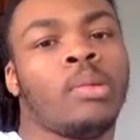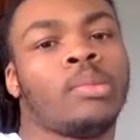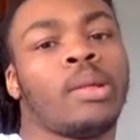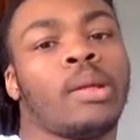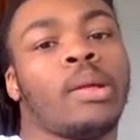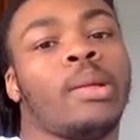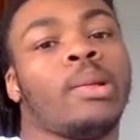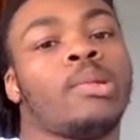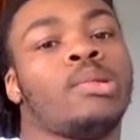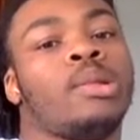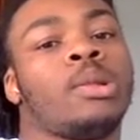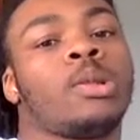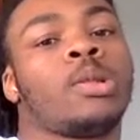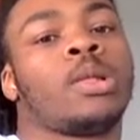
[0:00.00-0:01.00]
that is
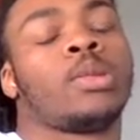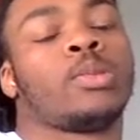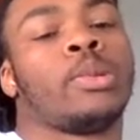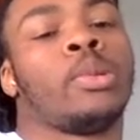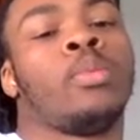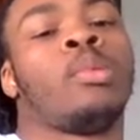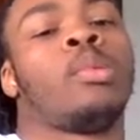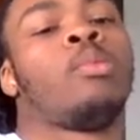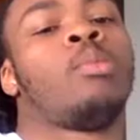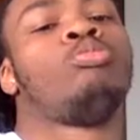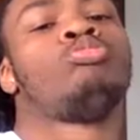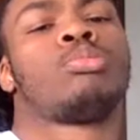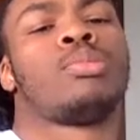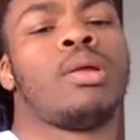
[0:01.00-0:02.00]
incredible.
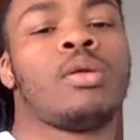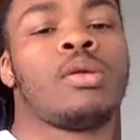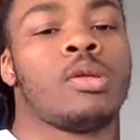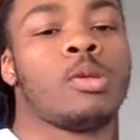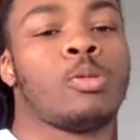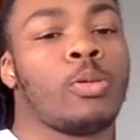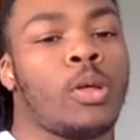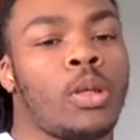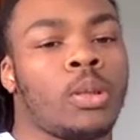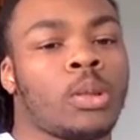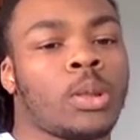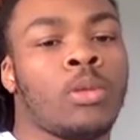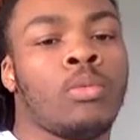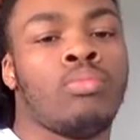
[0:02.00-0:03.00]
Thank you,
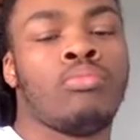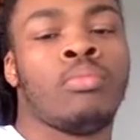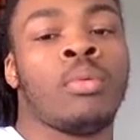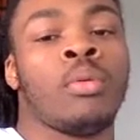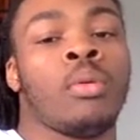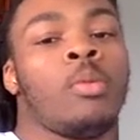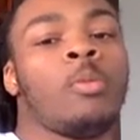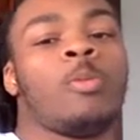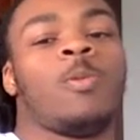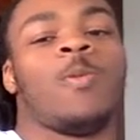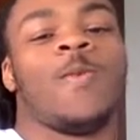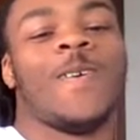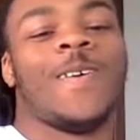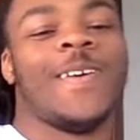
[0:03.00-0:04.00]
Walter,
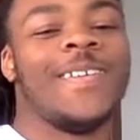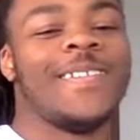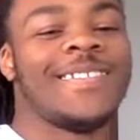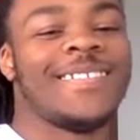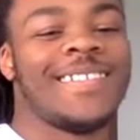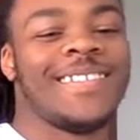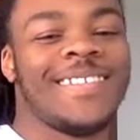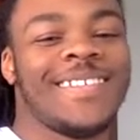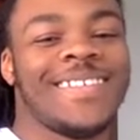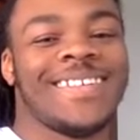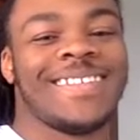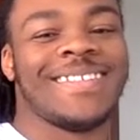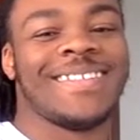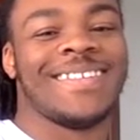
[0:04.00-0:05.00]
for
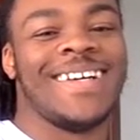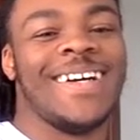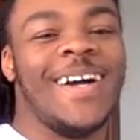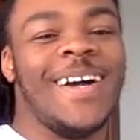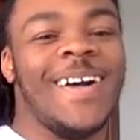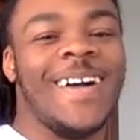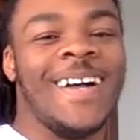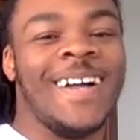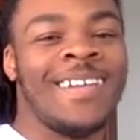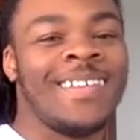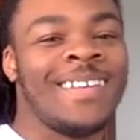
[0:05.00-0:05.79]
you